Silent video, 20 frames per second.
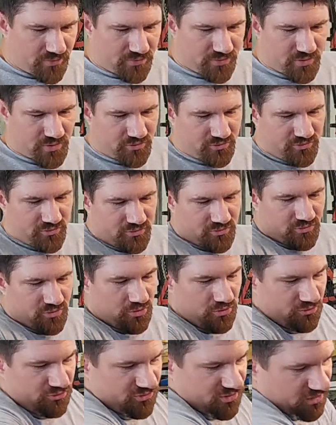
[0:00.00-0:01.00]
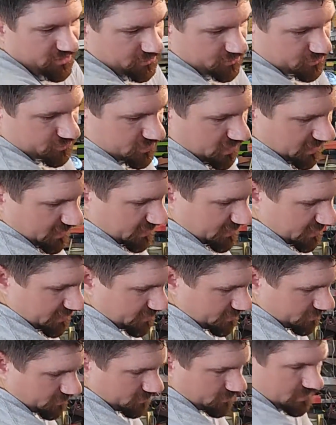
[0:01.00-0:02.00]
The two cylinders right
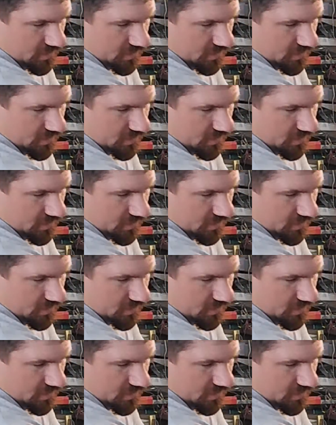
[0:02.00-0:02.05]
here